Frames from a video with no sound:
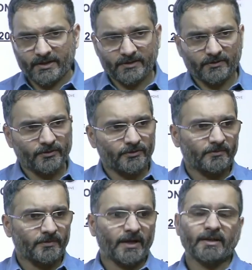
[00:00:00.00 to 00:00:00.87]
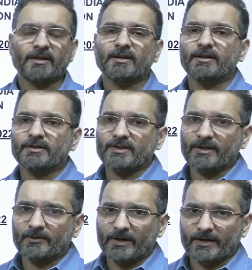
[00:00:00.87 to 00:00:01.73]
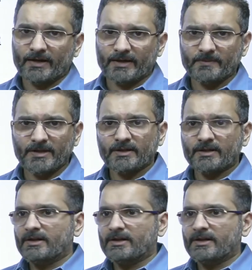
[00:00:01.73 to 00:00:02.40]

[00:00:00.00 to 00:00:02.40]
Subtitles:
at Courtroom by TLOI Academy.